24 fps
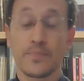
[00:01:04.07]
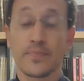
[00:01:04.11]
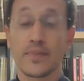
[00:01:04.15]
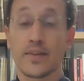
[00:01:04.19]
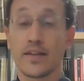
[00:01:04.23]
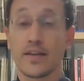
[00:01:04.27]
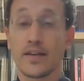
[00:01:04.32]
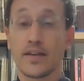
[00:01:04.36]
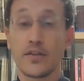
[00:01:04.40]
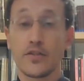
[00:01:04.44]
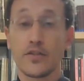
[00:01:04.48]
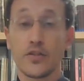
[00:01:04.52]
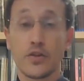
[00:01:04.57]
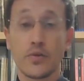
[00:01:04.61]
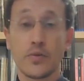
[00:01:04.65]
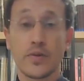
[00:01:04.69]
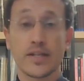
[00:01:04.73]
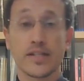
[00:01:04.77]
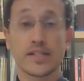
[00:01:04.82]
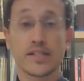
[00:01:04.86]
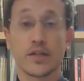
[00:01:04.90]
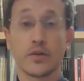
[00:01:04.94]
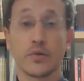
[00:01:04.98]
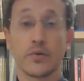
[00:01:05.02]
In doing
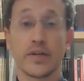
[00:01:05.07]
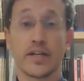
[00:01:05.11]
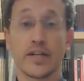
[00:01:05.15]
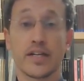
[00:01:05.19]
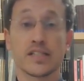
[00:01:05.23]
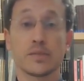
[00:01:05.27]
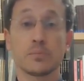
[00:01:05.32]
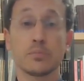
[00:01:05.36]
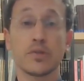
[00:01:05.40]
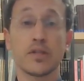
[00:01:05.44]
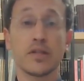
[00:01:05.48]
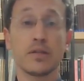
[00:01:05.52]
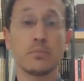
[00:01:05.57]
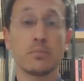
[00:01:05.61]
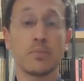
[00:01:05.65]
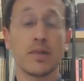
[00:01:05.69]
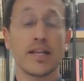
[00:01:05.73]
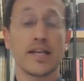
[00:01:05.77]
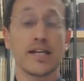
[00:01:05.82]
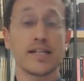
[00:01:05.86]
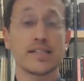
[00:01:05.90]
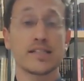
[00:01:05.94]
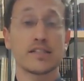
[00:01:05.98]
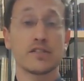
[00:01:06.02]
so, it has put in
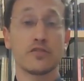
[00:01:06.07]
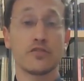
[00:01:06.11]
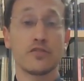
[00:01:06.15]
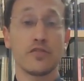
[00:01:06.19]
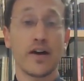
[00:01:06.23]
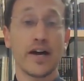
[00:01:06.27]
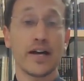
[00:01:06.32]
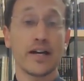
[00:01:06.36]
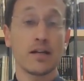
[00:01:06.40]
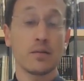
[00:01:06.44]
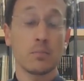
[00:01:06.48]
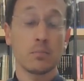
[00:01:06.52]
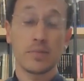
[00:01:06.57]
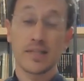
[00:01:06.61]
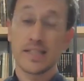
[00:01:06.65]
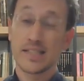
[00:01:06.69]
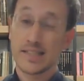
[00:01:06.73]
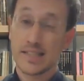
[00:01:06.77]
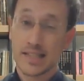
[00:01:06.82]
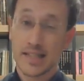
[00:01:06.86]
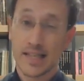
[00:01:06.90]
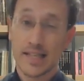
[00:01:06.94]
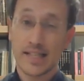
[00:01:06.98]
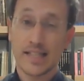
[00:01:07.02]
place the final piece,
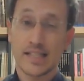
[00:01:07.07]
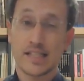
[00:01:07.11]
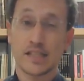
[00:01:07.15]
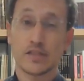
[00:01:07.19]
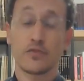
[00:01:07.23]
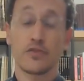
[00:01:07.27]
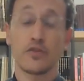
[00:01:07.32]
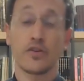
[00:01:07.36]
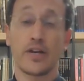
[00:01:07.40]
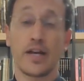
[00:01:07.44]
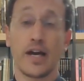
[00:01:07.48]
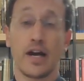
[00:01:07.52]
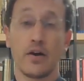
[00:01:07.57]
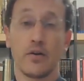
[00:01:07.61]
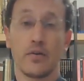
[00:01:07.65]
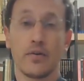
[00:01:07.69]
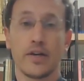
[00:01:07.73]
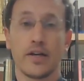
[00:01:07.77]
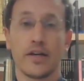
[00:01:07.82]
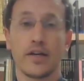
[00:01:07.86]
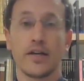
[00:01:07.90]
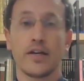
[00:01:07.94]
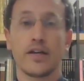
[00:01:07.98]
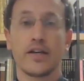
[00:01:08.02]
at least for now,
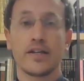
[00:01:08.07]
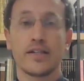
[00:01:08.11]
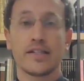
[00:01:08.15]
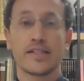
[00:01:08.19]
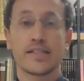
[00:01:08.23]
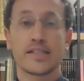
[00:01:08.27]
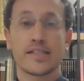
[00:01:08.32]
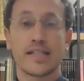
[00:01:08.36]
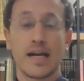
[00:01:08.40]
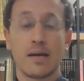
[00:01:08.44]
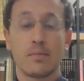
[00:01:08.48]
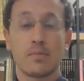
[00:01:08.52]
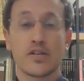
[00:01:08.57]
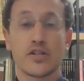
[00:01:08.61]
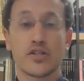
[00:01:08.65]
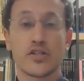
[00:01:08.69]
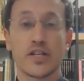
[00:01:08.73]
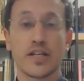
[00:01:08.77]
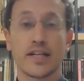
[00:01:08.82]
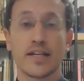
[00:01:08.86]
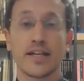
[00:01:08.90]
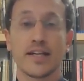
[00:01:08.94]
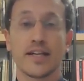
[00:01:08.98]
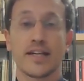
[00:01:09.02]

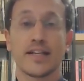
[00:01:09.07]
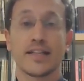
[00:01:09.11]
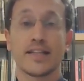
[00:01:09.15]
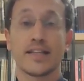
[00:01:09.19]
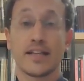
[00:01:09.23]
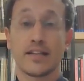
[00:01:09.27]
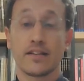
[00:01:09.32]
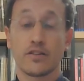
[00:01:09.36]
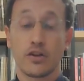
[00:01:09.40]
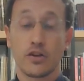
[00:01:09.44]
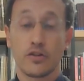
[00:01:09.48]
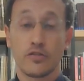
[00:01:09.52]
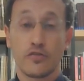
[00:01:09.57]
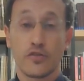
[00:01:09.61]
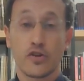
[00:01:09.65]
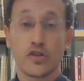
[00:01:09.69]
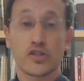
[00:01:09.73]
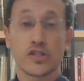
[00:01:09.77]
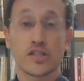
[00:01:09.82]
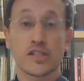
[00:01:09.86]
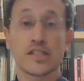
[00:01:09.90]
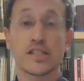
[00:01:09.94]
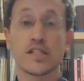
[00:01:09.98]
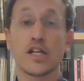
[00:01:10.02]
establishing that
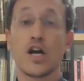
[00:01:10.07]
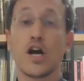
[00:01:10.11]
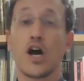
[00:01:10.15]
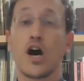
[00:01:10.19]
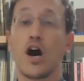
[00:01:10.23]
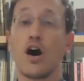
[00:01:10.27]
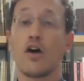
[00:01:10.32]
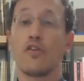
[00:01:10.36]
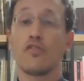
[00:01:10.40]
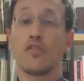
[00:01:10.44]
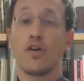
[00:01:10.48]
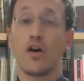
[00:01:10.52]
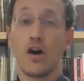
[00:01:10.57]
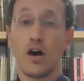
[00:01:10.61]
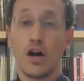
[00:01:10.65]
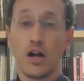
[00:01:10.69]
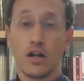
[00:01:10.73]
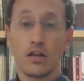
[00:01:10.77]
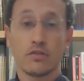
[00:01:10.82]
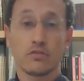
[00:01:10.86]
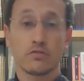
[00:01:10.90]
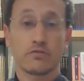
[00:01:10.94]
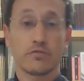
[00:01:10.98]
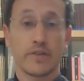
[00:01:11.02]
conversions of
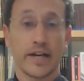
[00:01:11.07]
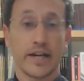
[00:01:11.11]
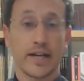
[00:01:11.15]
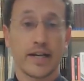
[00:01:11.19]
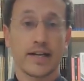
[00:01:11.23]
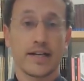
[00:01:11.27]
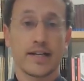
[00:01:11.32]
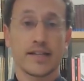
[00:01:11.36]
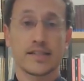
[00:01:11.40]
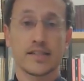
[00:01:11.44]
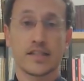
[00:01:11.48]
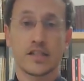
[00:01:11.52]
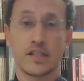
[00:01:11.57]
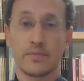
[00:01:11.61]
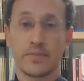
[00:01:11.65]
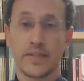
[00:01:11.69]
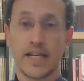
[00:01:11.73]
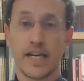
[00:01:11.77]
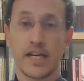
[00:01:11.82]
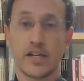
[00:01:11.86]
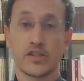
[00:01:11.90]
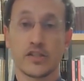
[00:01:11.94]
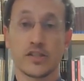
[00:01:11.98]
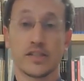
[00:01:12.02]
all recognized
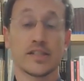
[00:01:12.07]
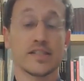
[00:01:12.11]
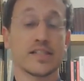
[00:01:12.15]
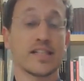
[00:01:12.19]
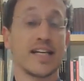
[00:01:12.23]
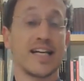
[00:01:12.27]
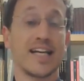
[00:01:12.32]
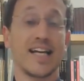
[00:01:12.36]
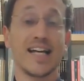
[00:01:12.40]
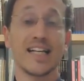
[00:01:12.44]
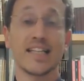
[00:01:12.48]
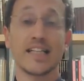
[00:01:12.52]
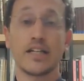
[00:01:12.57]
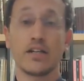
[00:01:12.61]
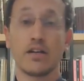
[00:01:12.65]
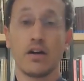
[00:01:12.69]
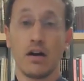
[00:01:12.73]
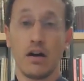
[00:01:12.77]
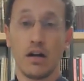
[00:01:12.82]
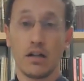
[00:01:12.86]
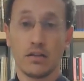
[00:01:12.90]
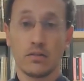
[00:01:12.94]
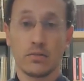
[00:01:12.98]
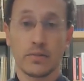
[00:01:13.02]
denominations held in
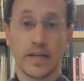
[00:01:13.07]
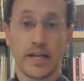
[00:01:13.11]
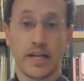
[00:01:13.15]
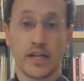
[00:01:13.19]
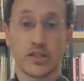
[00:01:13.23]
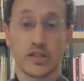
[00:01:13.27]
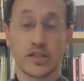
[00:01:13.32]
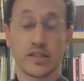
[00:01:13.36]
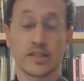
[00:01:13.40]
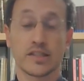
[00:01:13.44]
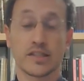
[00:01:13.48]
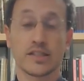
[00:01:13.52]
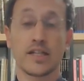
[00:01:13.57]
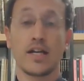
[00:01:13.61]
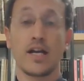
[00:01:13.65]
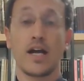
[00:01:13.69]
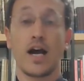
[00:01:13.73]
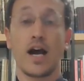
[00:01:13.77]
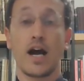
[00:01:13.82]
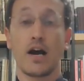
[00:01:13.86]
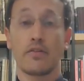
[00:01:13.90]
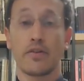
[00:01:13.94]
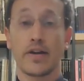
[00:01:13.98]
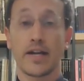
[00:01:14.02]
all locations
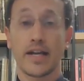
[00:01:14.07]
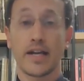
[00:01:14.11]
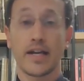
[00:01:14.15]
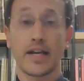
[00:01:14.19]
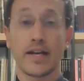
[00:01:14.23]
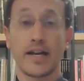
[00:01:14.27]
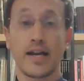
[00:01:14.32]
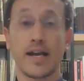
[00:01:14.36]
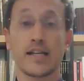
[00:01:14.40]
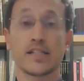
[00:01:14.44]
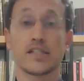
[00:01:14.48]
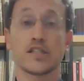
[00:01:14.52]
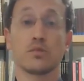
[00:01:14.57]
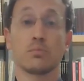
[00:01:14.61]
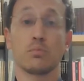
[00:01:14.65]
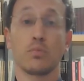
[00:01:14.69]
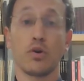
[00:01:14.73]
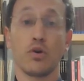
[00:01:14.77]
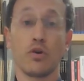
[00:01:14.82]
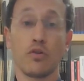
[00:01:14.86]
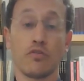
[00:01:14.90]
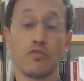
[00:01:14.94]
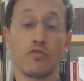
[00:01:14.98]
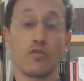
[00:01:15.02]
are recognized
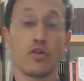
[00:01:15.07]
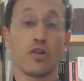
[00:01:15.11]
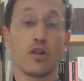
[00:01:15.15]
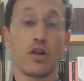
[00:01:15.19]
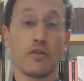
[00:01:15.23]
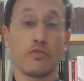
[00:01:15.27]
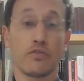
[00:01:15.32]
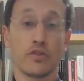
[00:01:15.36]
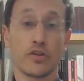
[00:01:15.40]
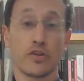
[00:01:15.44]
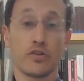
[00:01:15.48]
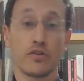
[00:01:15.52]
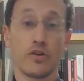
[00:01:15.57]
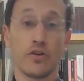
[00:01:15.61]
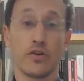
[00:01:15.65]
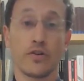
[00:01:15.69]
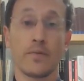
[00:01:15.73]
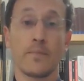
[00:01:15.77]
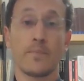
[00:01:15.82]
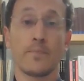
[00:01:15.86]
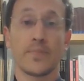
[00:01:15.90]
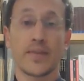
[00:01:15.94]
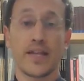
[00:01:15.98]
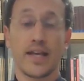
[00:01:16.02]
both for law of return
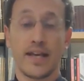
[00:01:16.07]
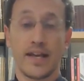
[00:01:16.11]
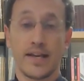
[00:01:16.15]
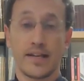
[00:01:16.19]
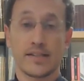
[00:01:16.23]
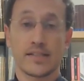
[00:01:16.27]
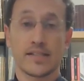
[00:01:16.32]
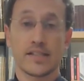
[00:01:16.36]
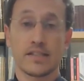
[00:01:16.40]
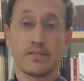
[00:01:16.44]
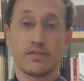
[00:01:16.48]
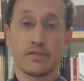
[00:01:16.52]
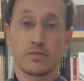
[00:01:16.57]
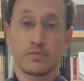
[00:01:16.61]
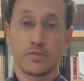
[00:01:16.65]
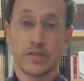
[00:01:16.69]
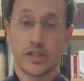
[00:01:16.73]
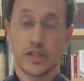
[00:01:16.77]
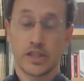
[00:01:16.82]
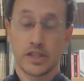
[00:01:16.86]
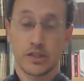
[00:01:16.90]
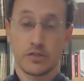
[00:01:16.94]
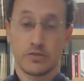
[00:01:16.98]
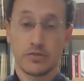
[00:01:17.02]
and civil
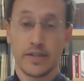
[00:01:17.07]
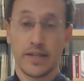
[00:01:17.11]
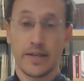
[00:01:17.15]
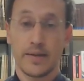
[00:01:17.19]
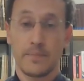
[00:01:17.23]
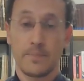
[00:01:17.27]
registry.